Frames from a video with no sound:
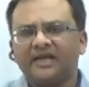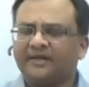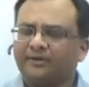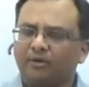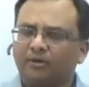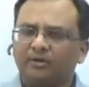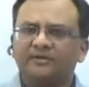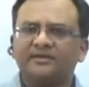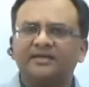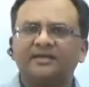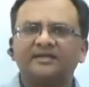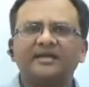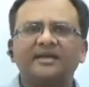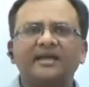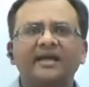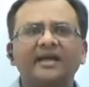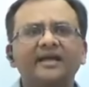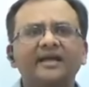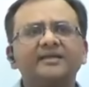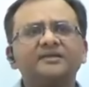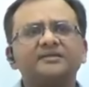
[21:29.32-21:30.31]
And on the other
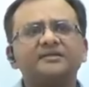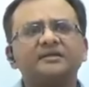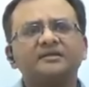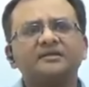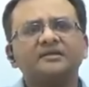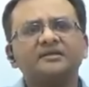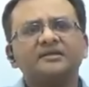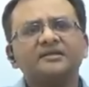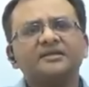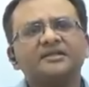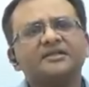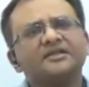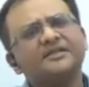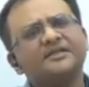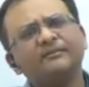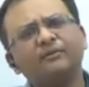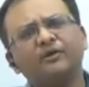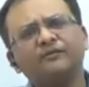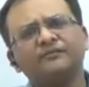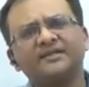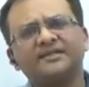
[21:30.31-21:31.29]
hand,
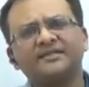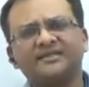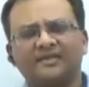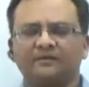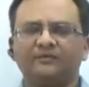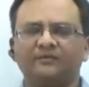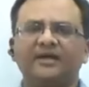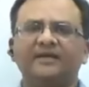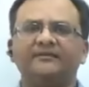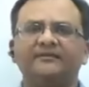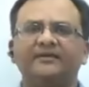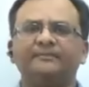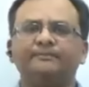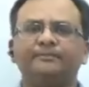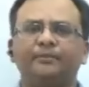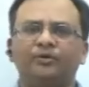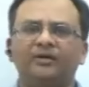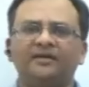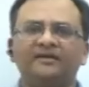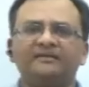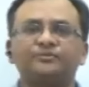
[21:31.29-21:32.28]
some of the surviving
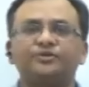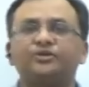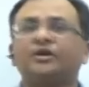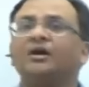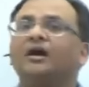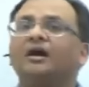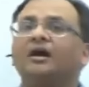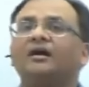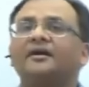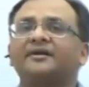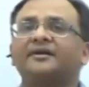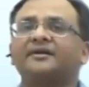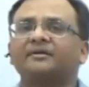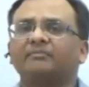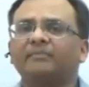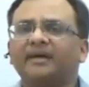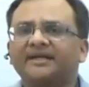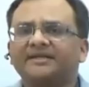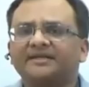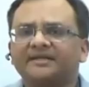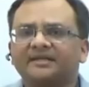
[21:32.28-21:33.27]
poems are
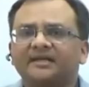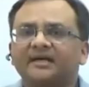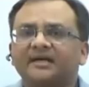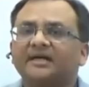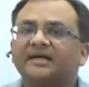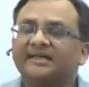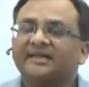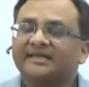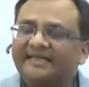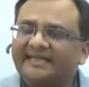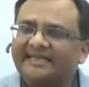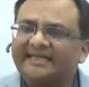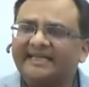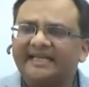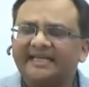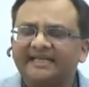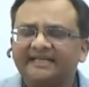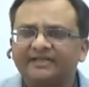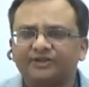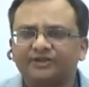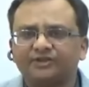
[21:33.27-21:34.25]
dramatic
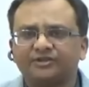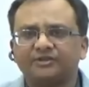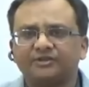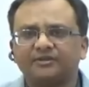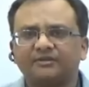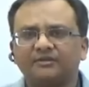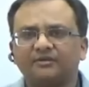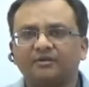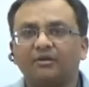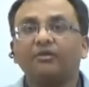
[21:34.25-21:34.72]
retellings